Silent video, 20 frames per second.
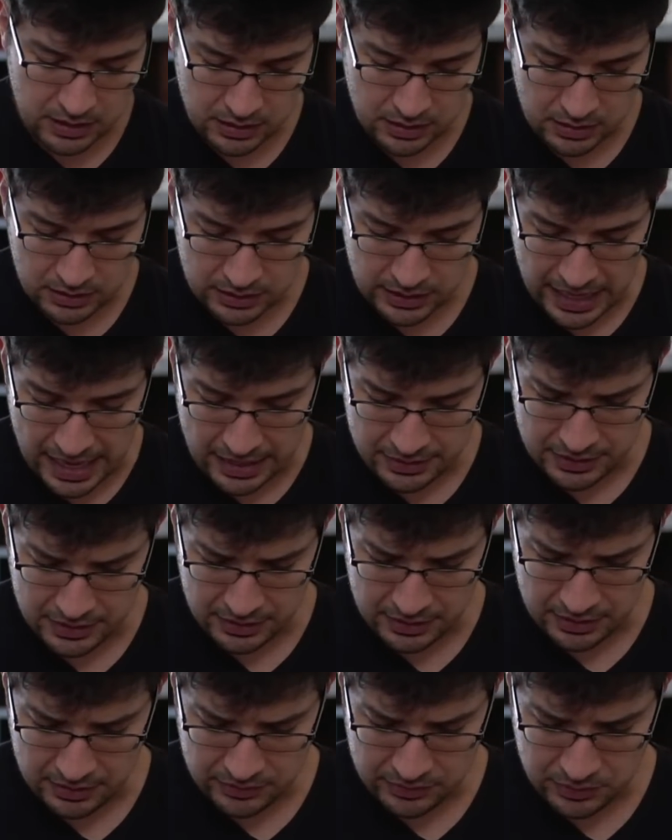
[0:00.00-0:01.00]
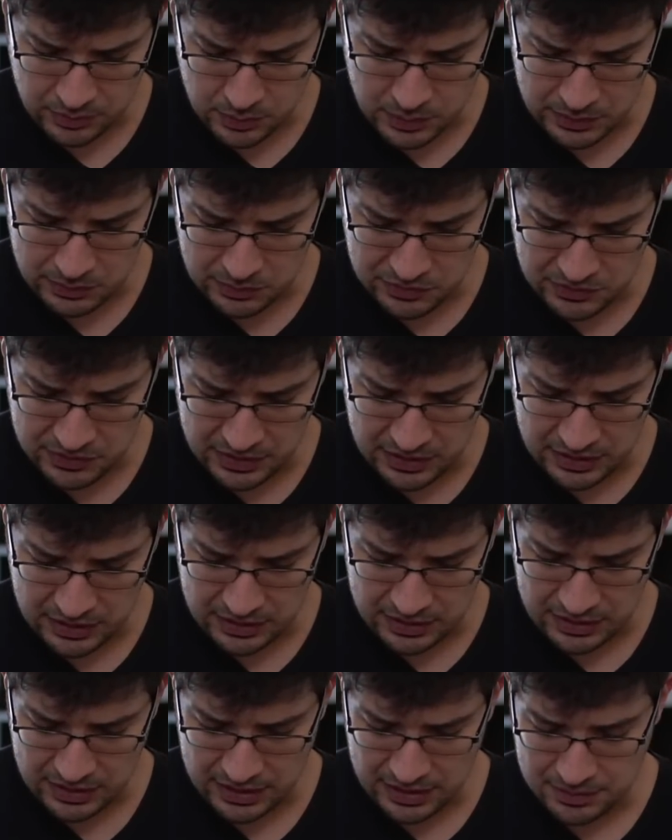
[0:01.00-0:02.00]
calculus, we will
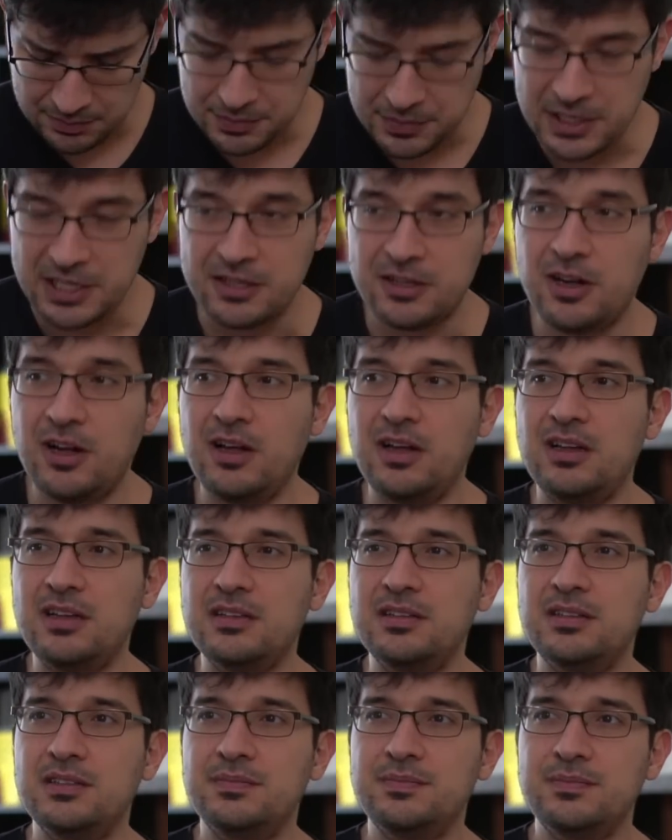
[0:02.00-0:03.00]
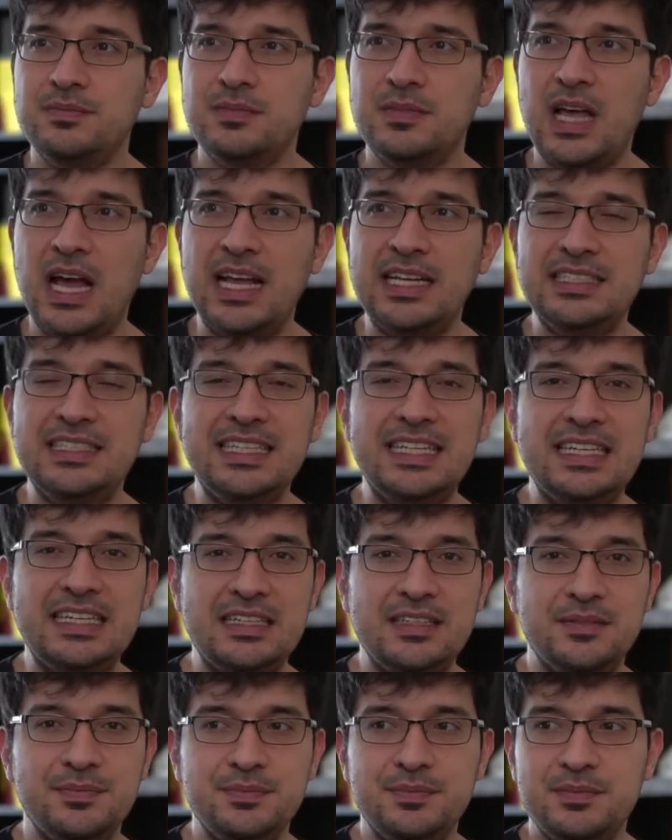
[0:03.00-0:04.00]
see it being called
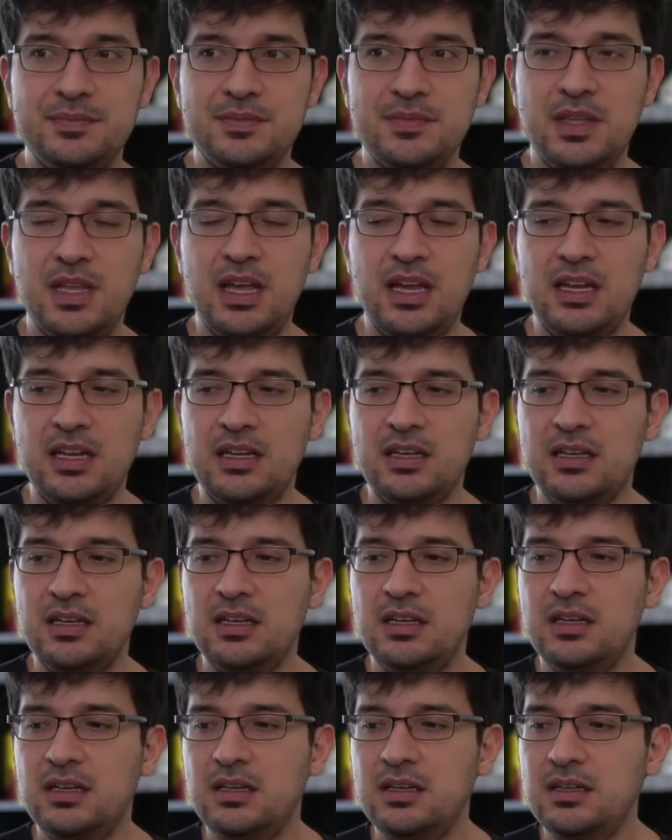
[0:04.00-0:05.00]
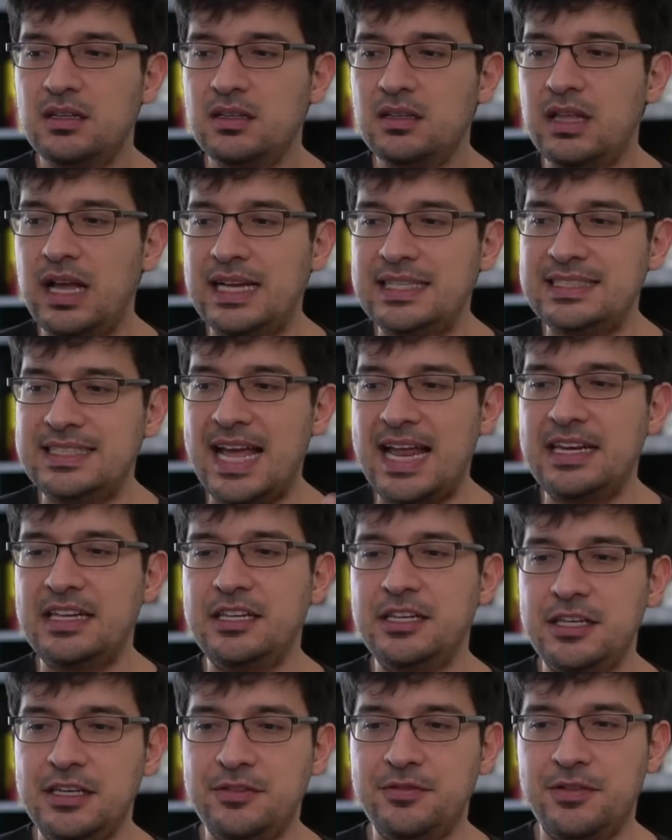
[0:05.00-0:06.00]
ID, like the
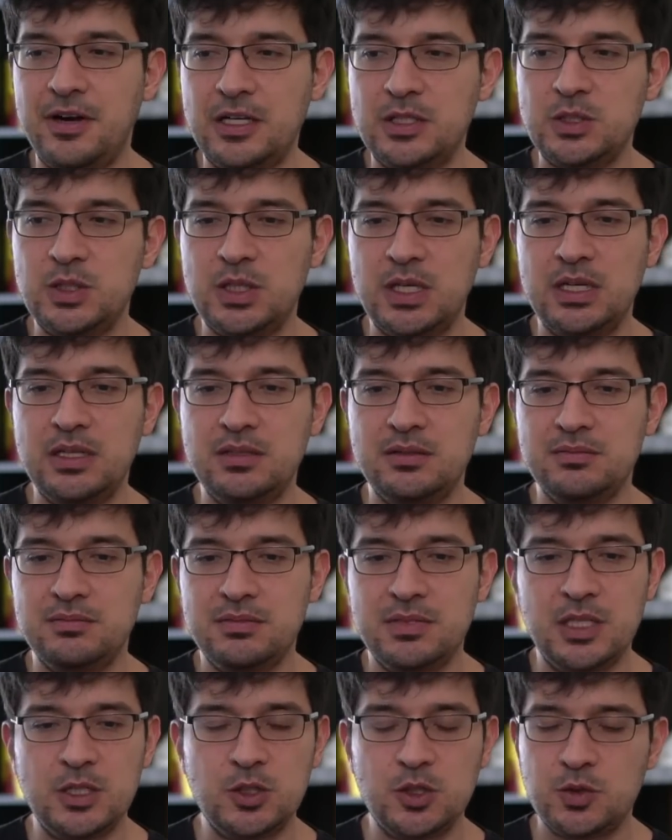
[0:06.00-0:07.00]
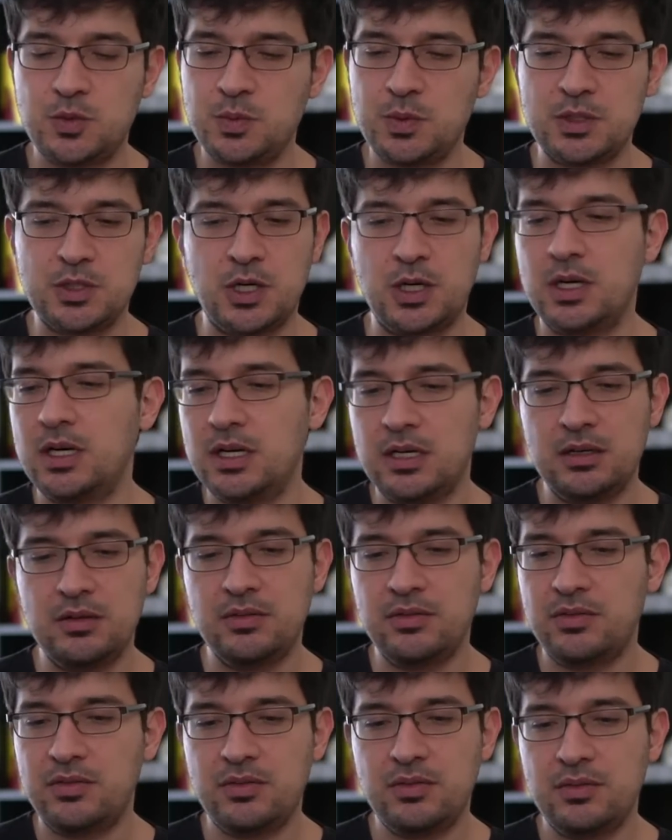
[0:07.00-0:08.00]
identity function. It just
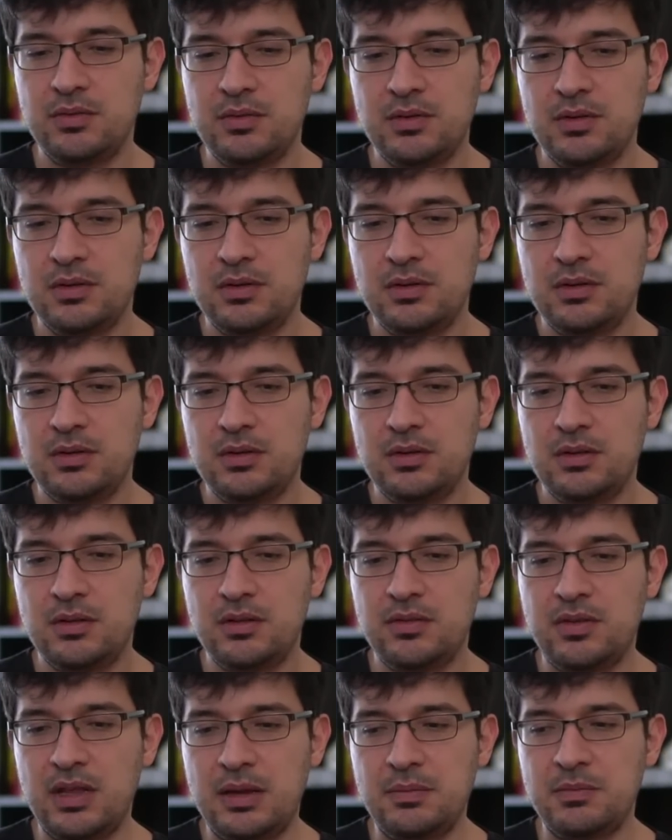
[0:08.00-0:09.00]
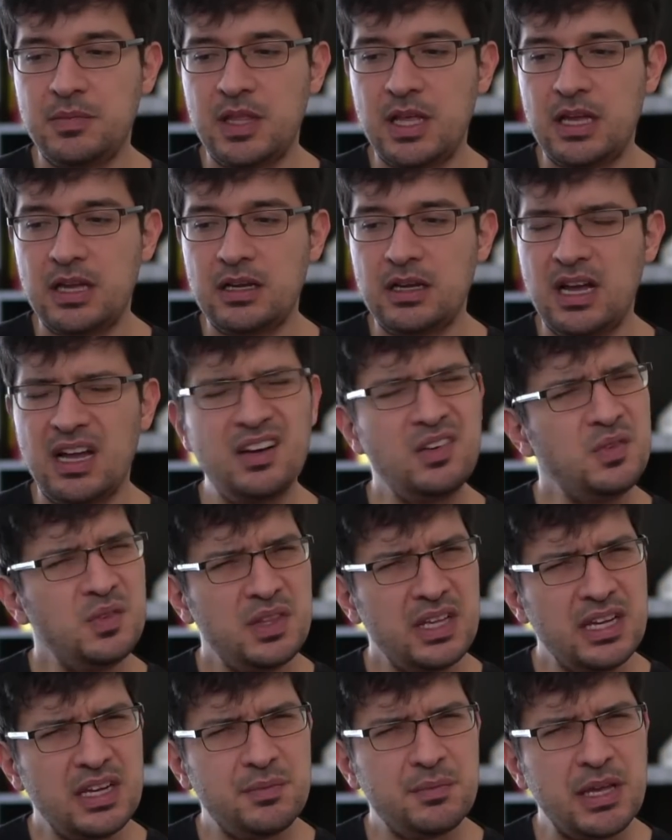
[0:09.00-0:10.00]
returns the same thing. I don't
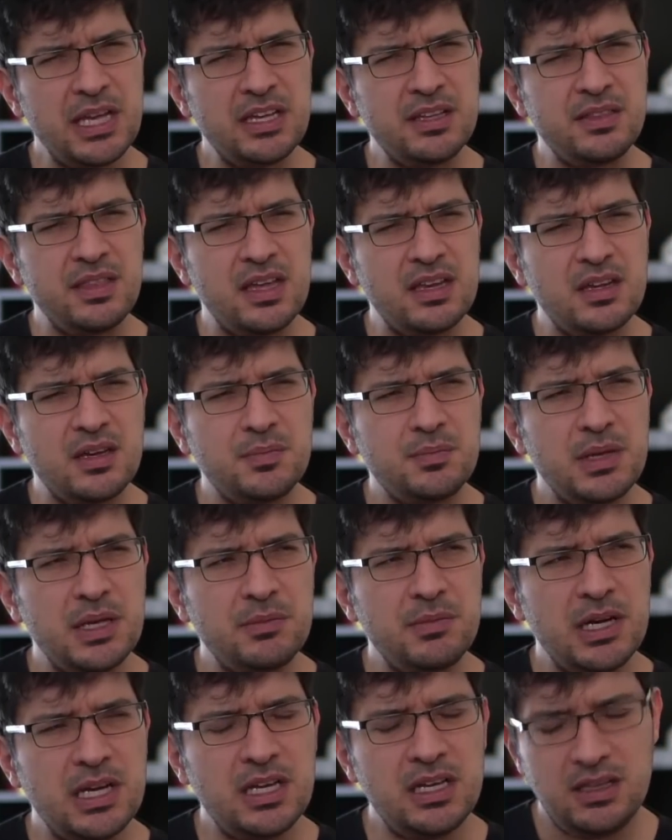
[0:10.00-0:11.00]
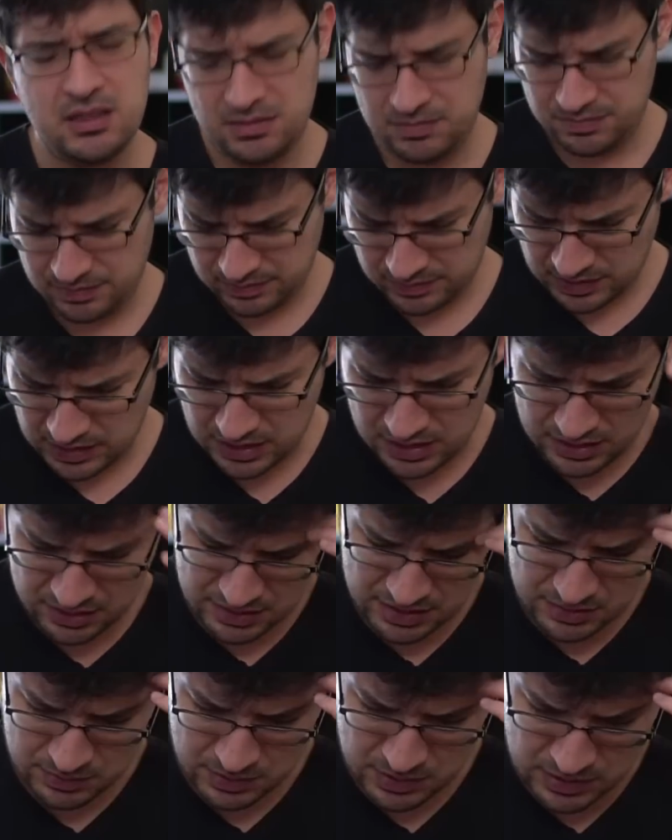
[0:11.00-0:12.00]
think I'm making that up. Am I getting
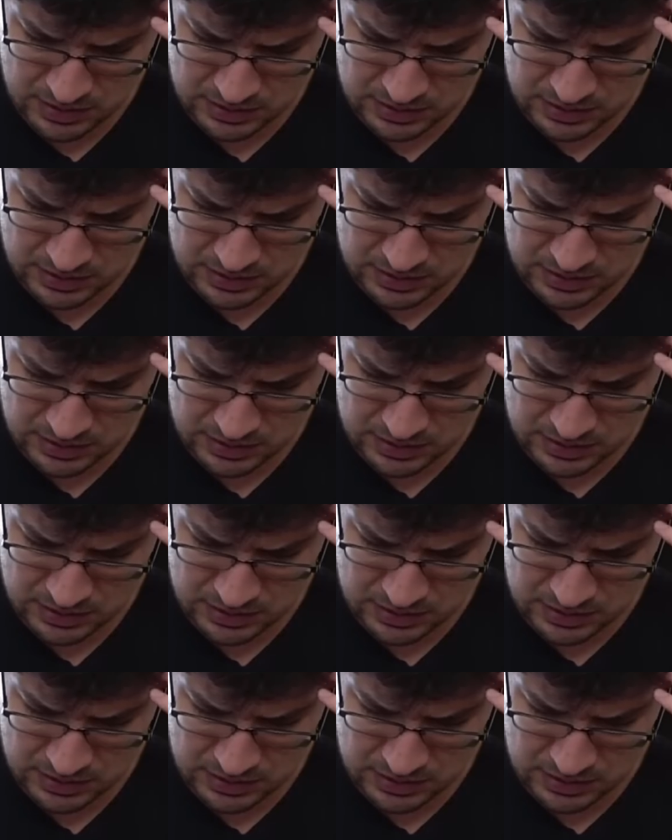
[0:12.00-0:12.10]
that wrong?